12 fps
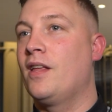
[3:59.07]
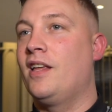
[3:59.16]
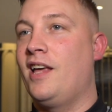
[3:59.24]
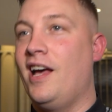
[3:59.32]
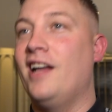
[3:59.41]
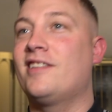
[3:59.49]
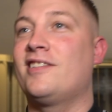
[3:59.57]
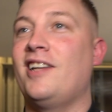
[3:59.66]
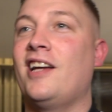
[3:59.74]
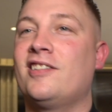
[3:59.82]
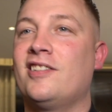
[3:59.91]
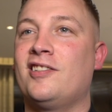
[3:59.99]
Yeah, it's
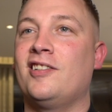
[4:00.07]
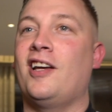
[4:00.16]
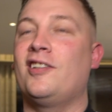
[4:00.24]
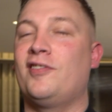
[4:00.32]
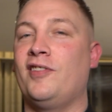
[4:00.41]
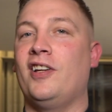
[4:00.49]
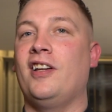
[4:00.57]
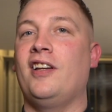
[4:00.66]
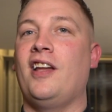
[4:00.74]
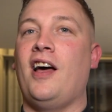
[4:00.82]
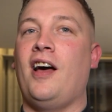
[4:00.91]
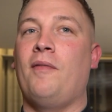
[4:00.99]
nice. It's a nice
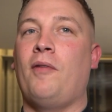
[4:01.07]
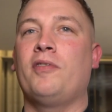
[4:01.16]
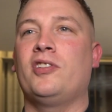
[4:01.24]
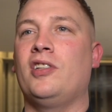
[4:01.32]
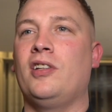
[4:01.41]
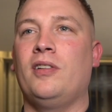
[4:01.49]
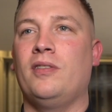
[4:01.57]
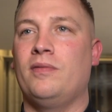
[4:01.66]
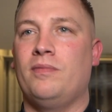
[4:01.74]
feeling. Obviously,